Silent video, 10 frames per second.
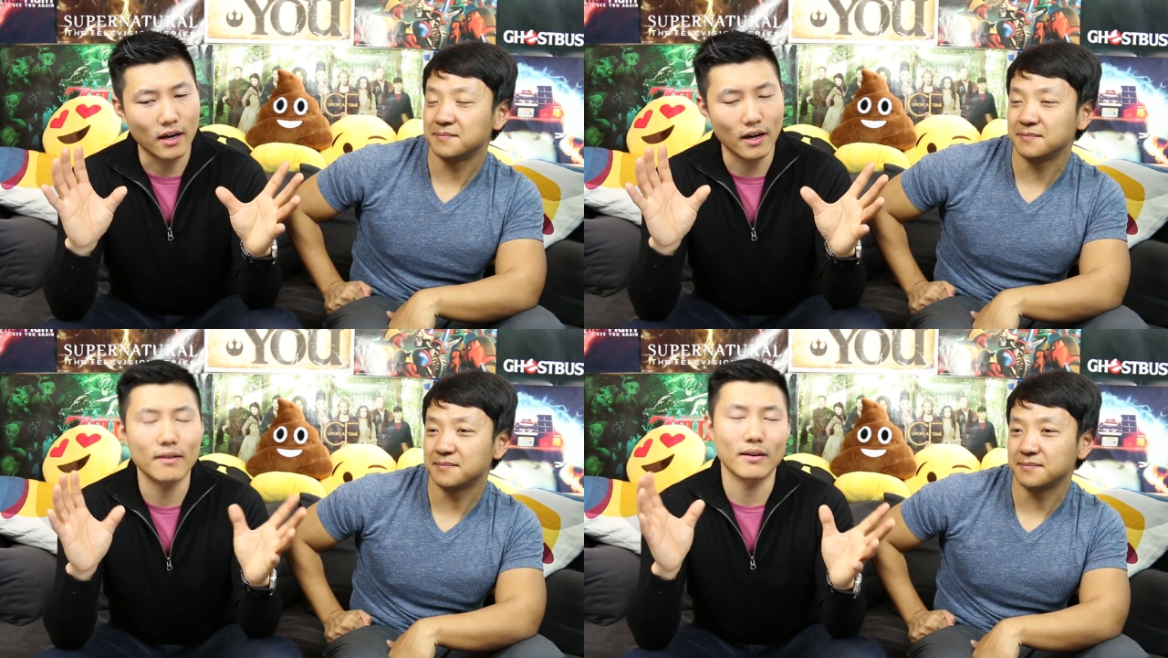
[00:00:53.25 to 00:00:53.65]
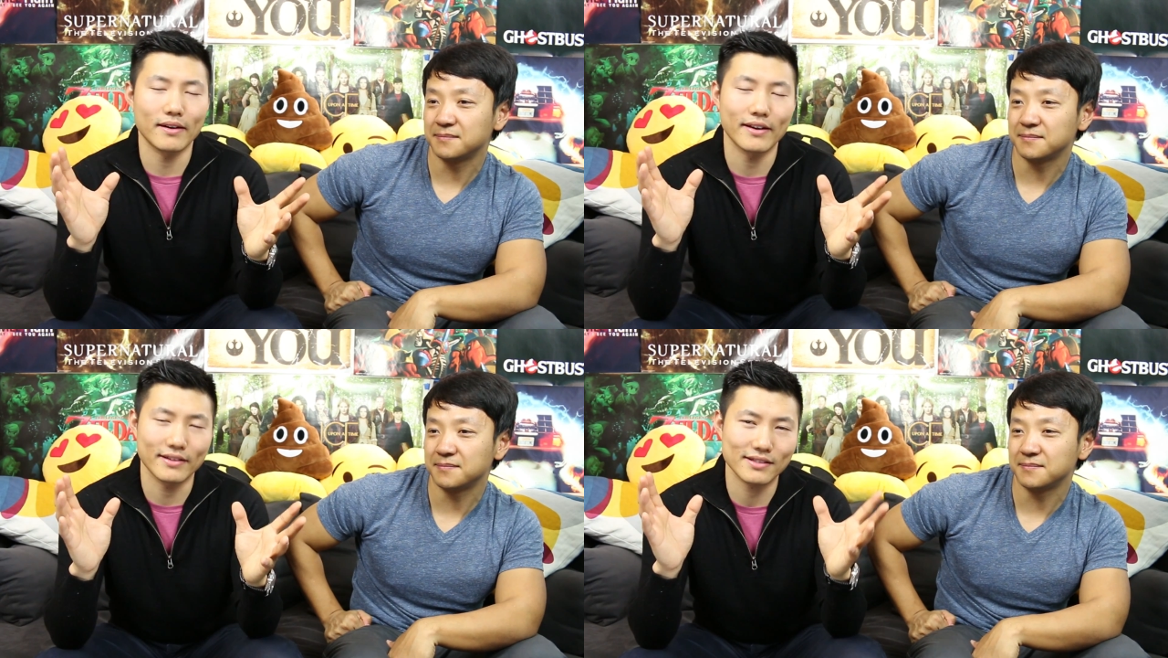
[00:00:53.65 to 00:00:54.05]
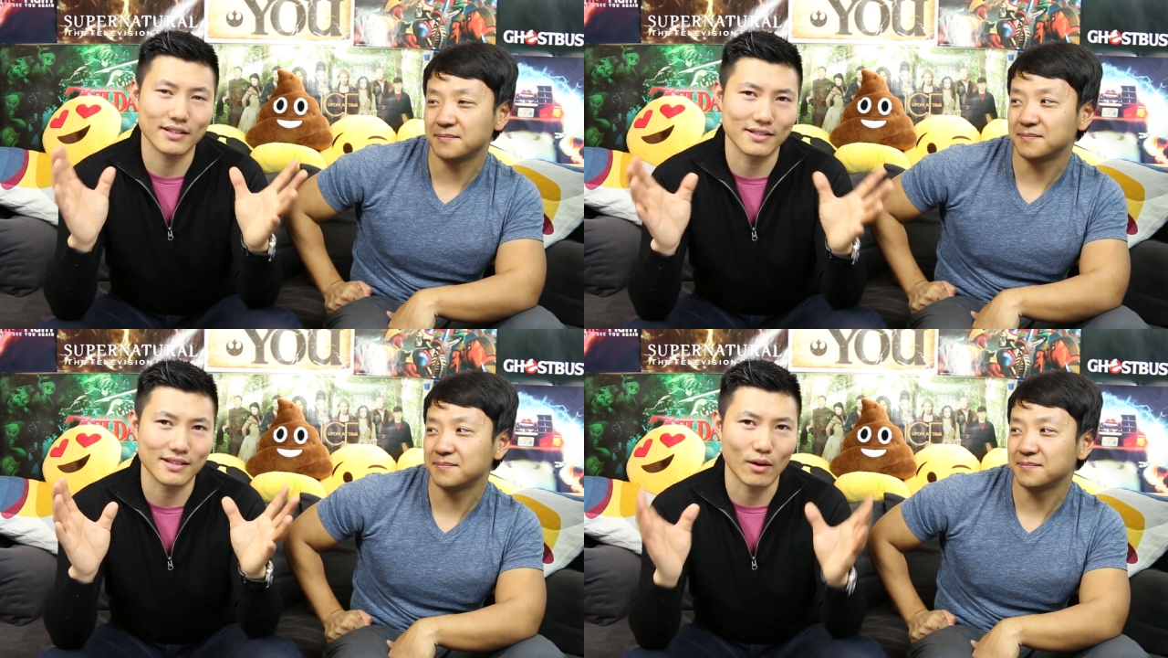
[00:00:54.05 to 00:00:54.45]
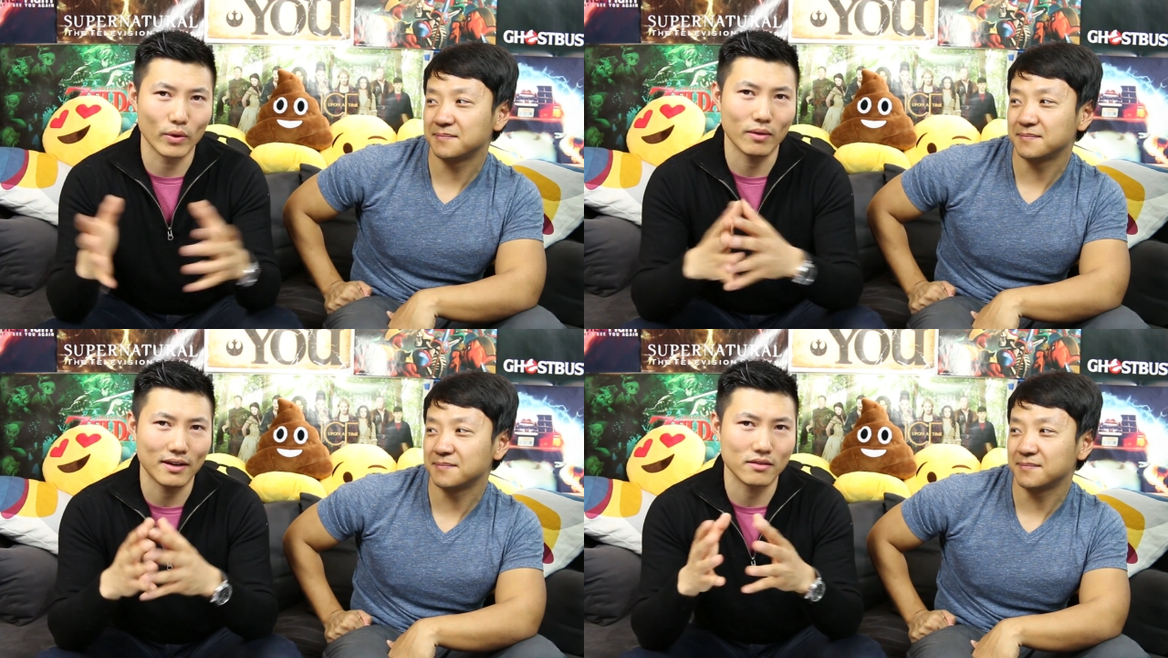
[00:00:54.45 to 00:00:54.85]
Speaker 1: Uh, this is gonna sound
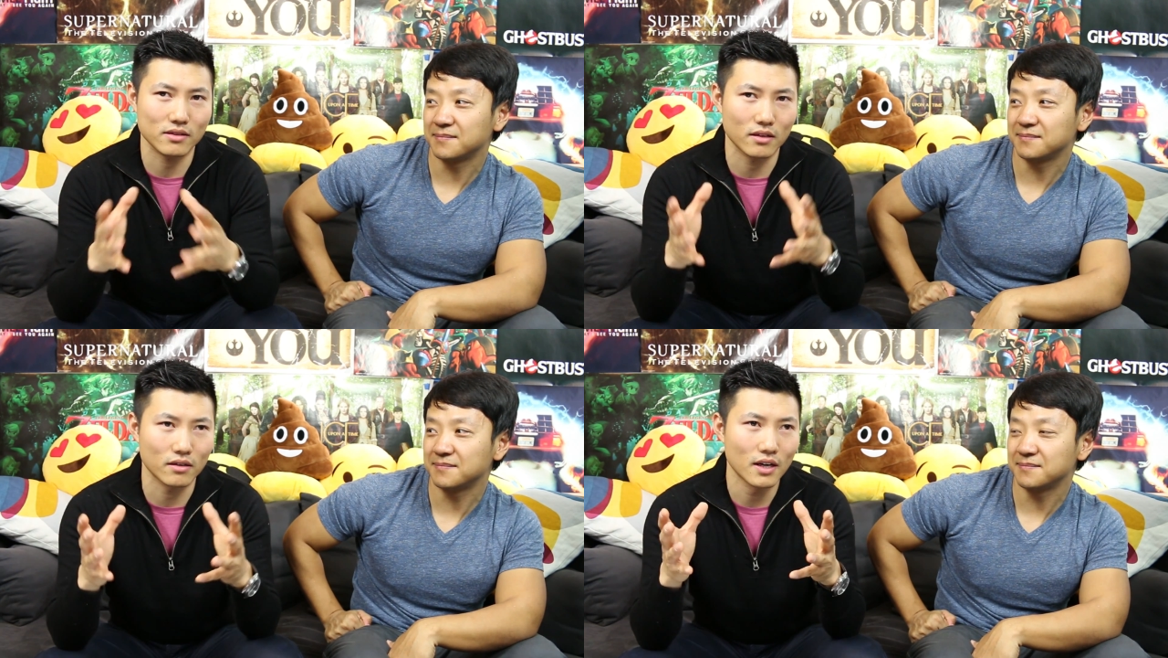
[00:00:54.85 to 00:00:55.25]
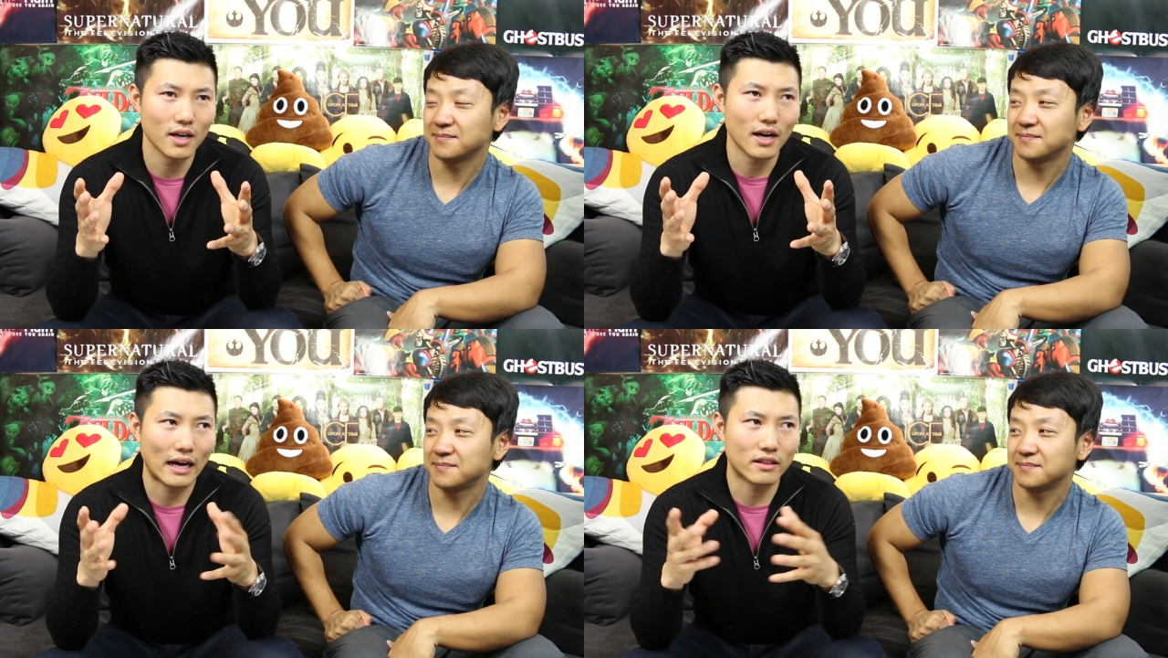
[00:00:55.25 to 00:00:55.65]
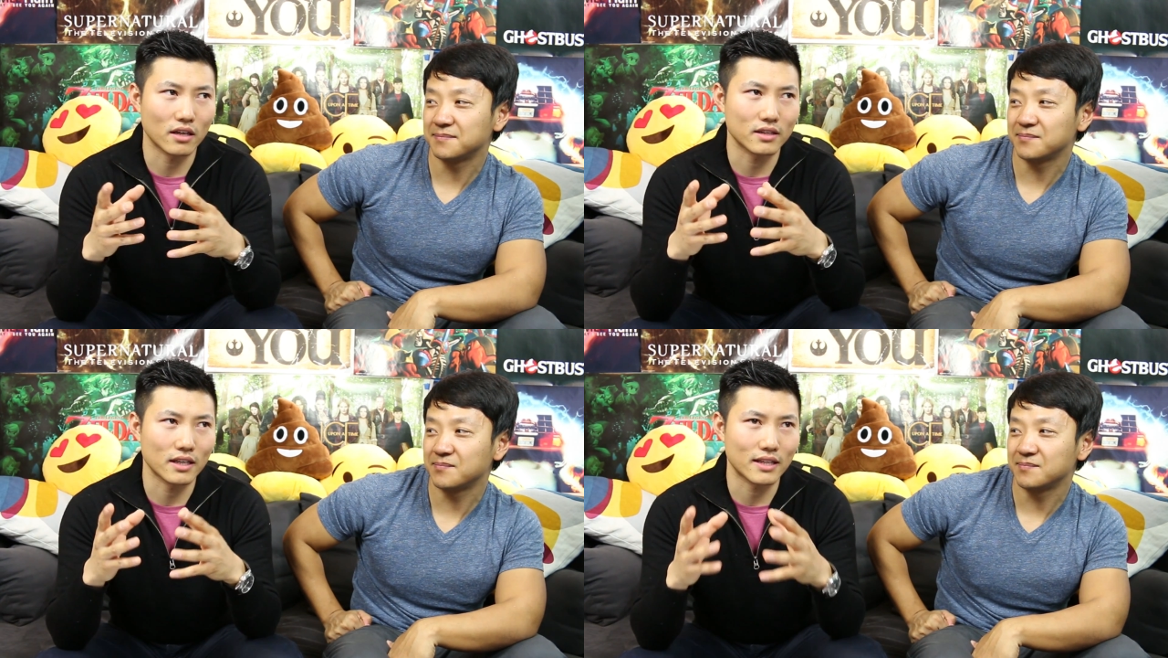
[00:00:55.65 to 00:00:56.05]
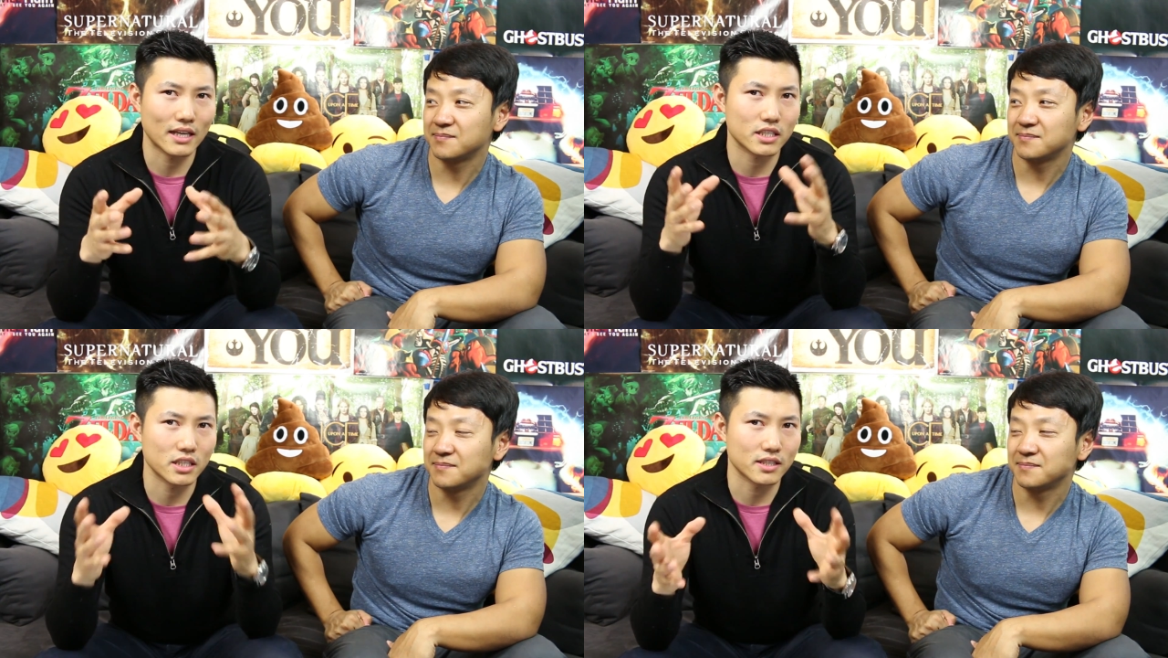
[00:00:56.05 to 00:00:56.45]
weird. When I was little, I thought that
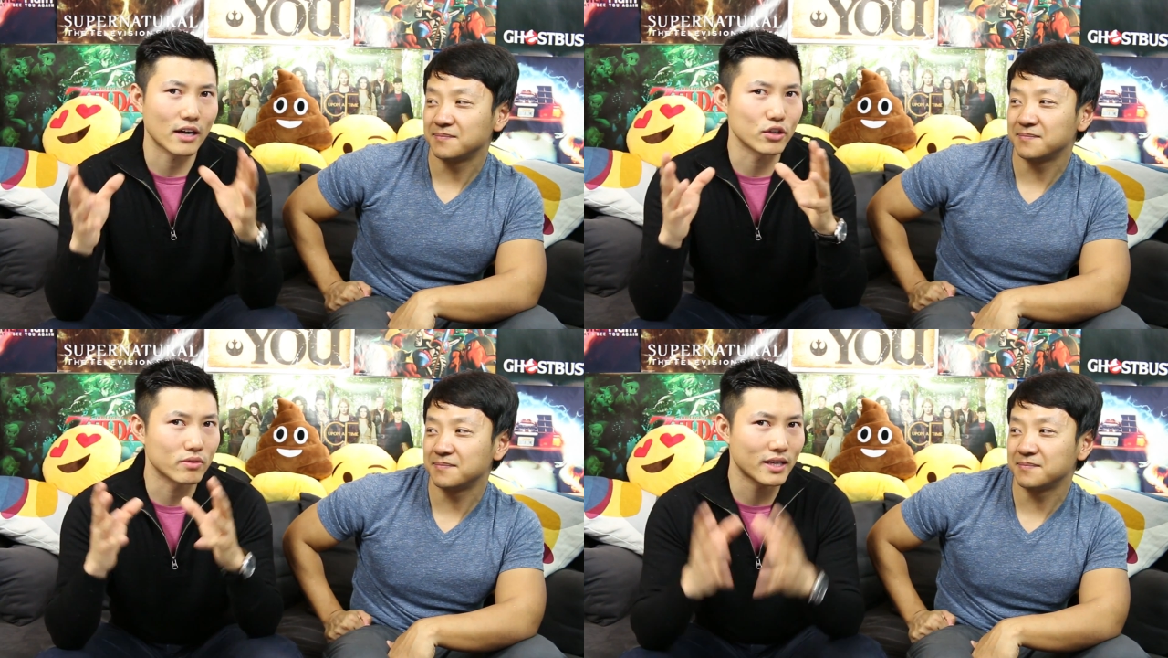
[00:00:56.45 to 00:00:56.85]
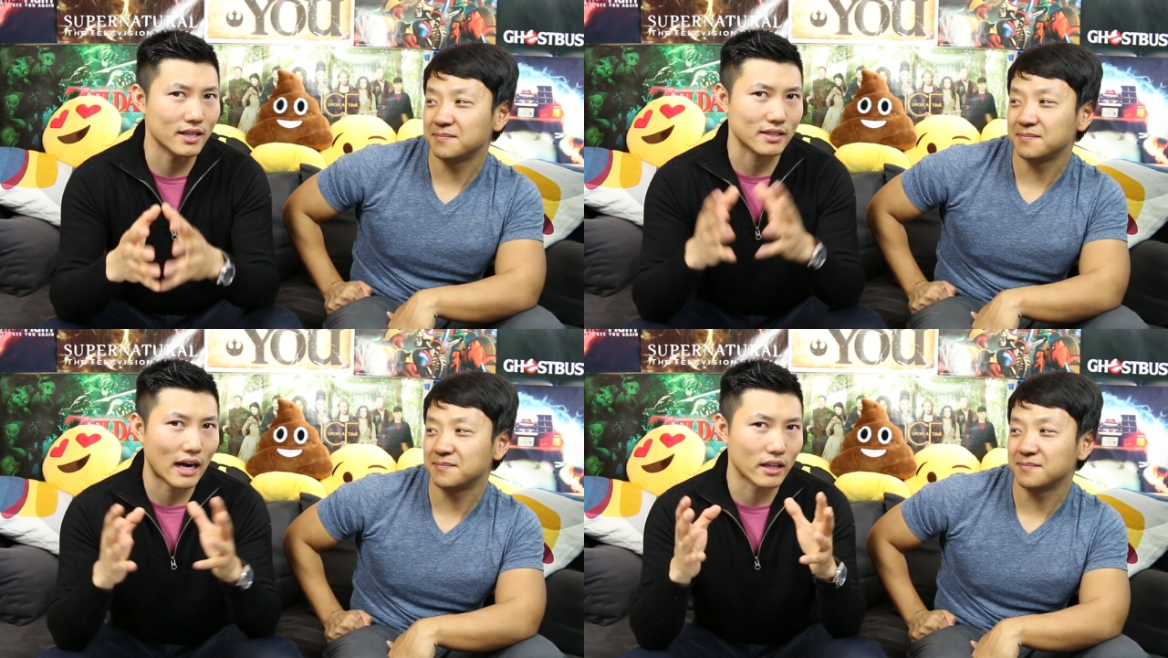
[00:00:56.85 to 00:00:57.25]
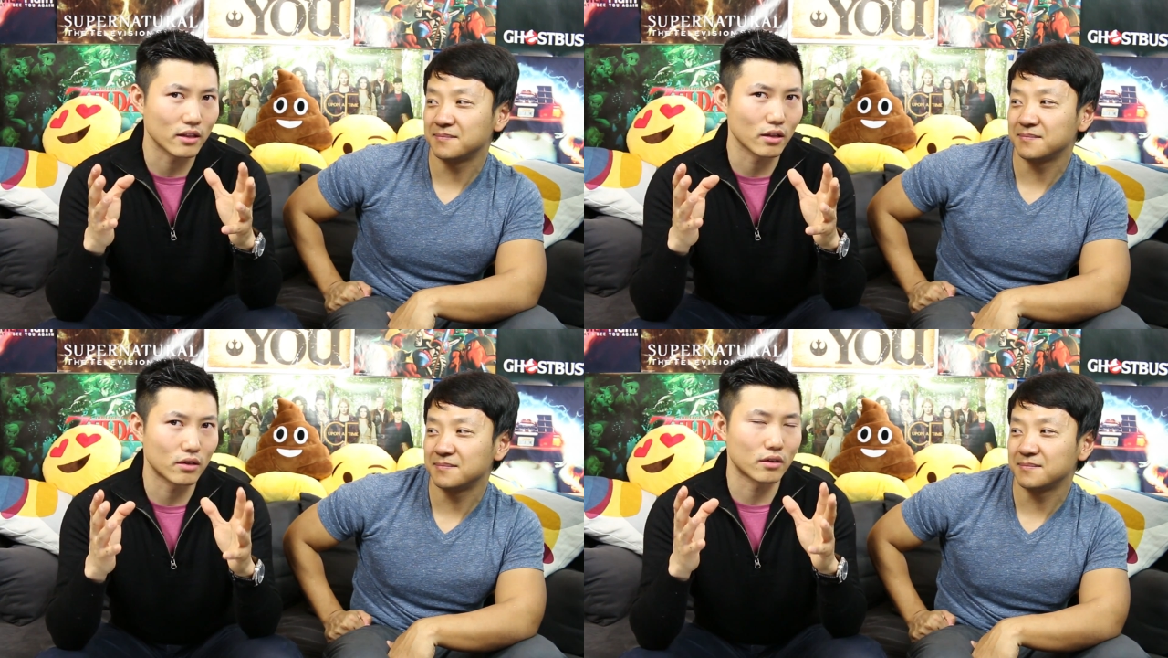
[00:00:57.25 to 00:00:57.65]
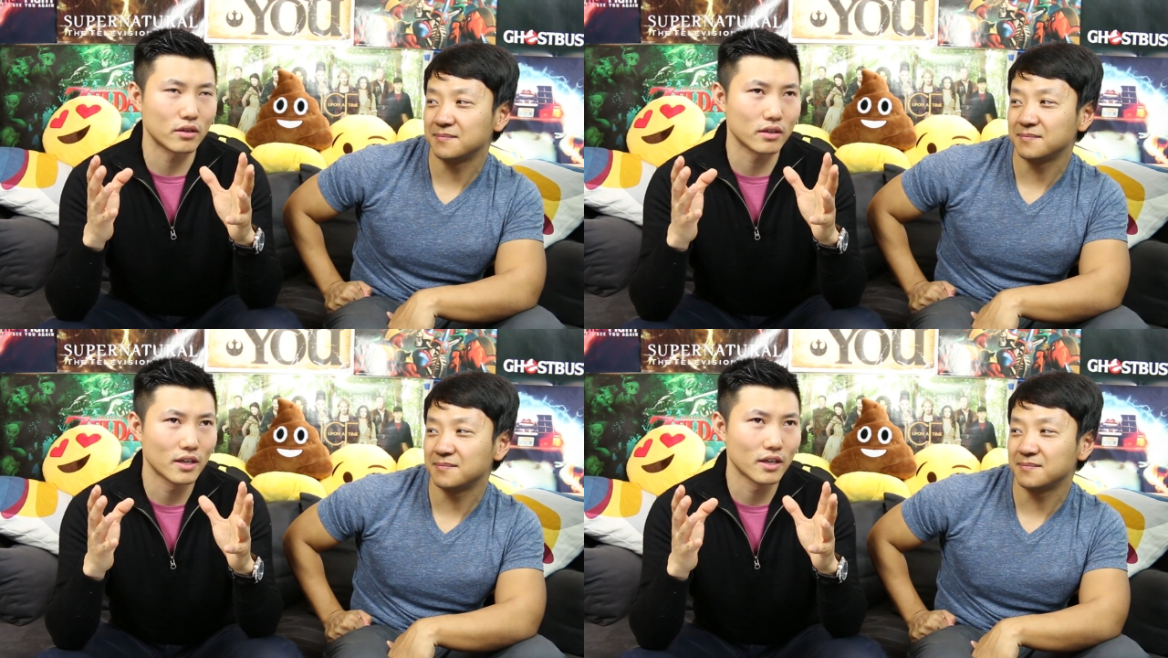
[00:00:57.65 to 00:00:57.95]
that's just how you kiss. I learned.